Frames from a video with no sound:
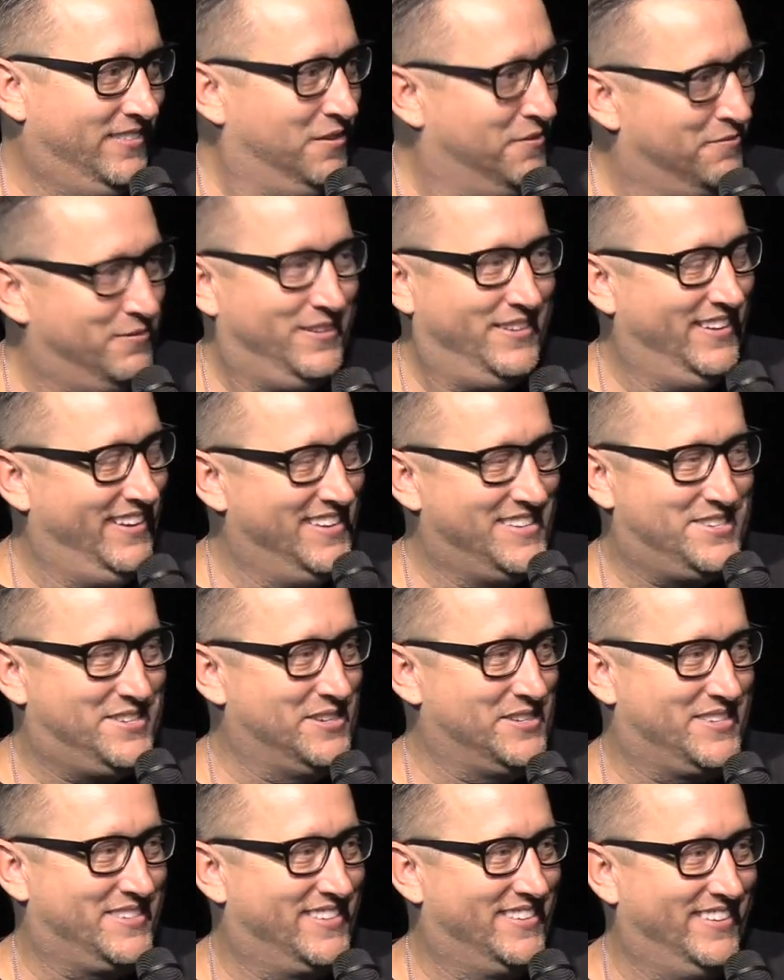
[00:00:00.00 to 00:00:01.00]

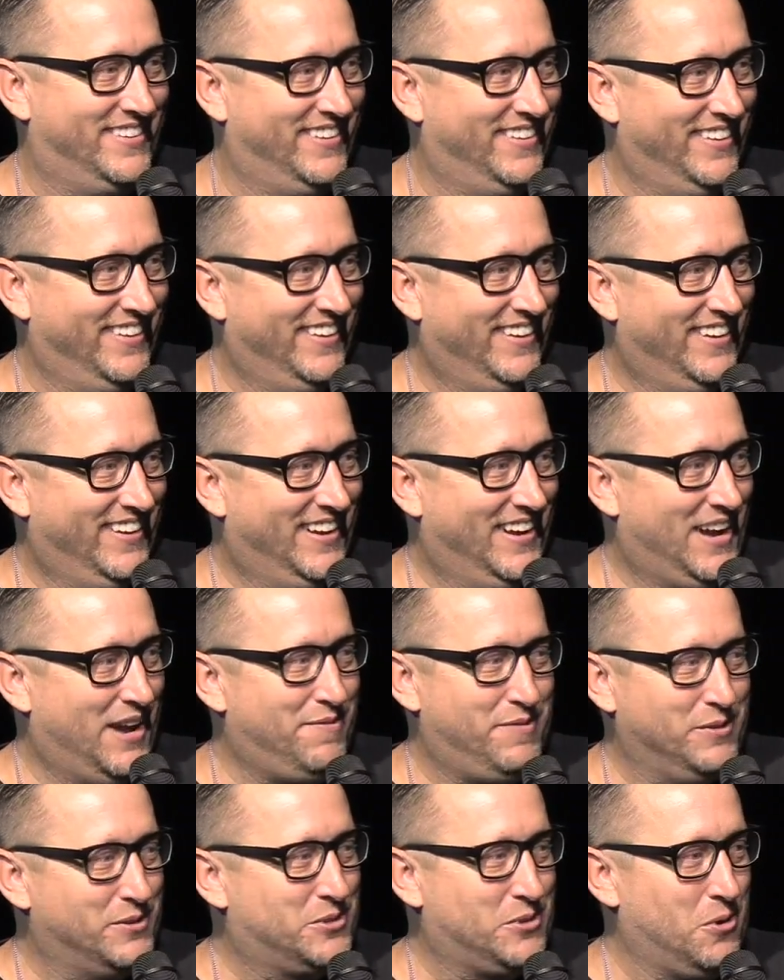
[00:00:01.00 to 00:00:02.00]

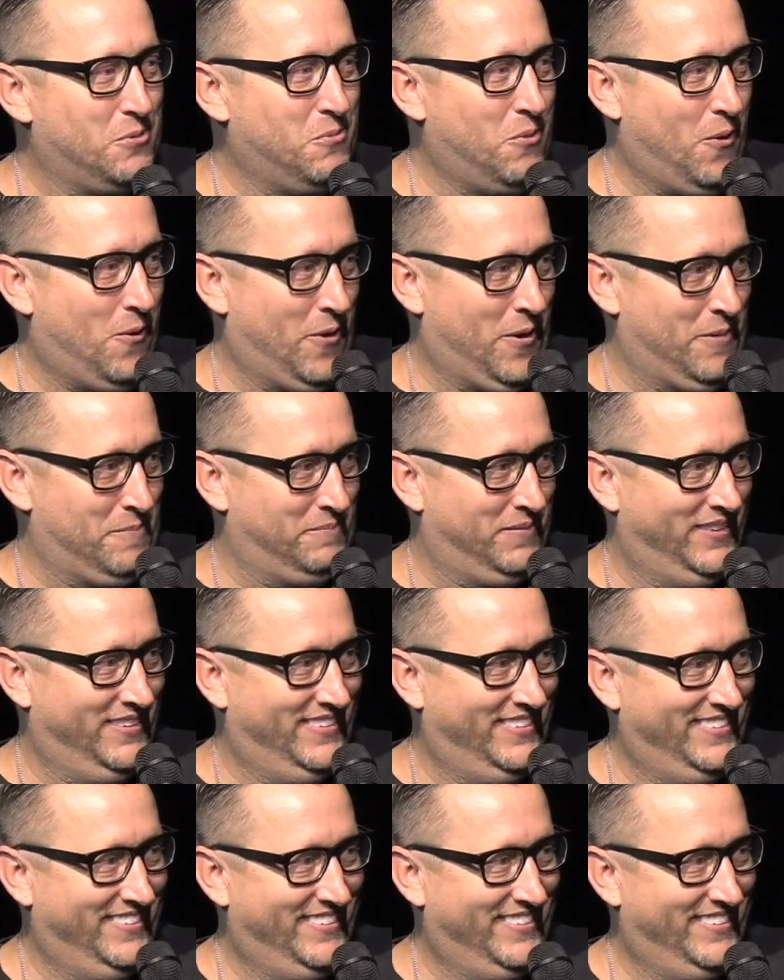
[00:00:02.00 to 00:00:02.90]
I feel so warm.